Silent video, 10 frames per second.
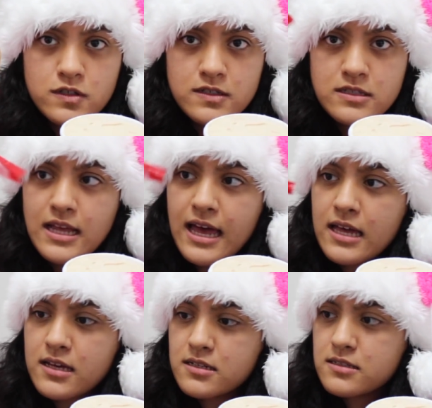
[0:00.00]

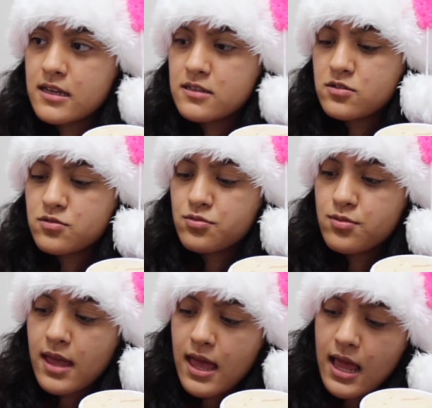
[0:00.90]
snacks as
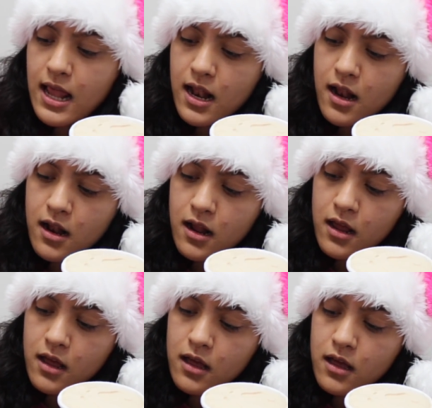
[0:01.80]
well.
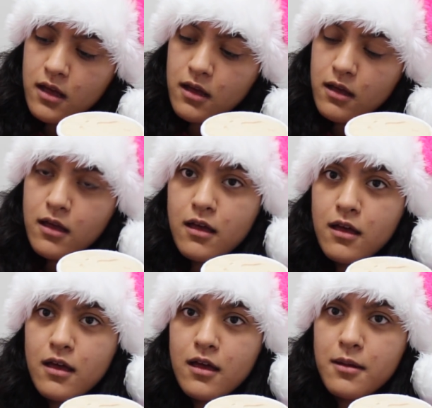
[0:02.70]

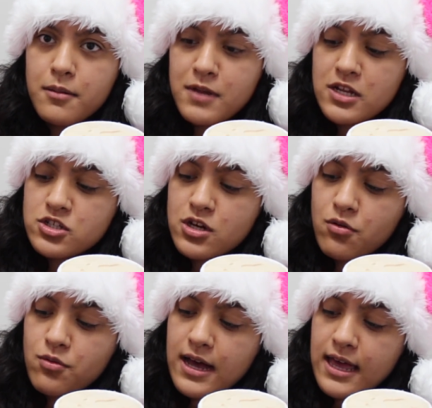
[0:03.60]
I'm not
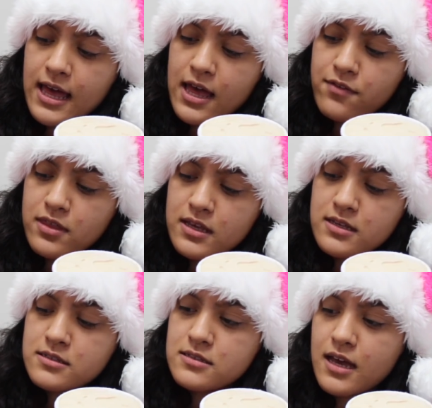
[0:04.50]
sure why I have
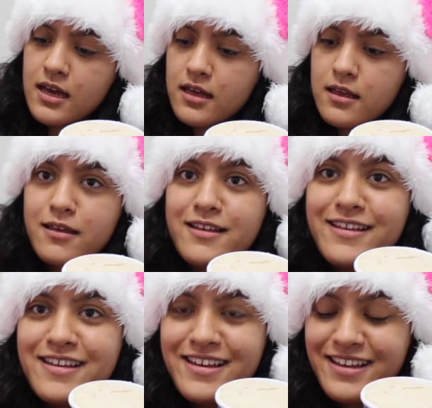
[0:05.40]
this.
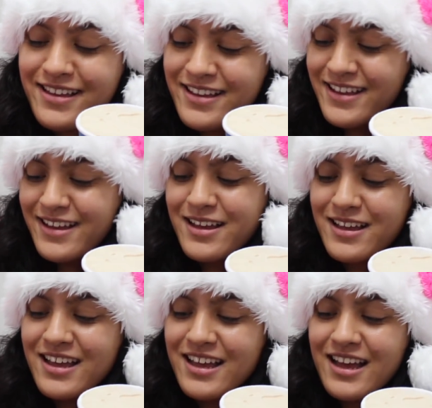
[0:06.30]

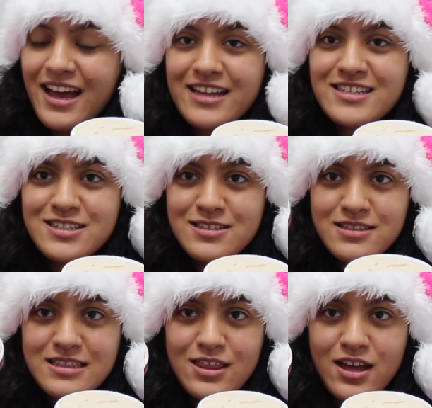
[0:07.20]
I just
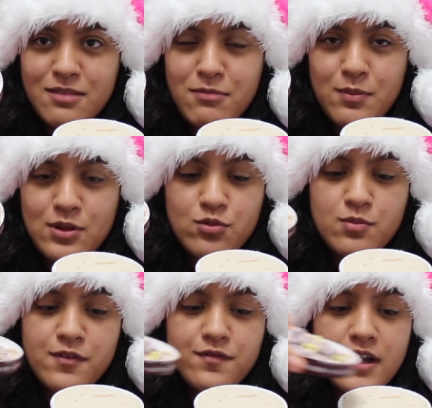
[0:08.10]
thought maybe it
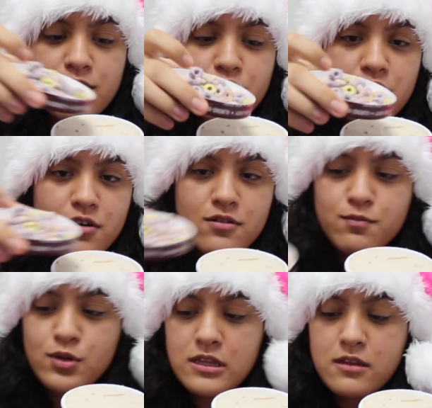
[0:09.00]
would be fun for, you
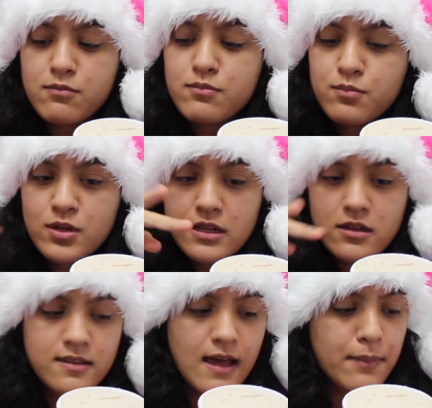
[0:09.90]
know, put
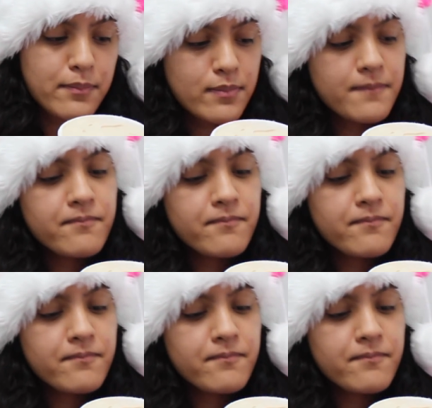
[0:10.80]
it on top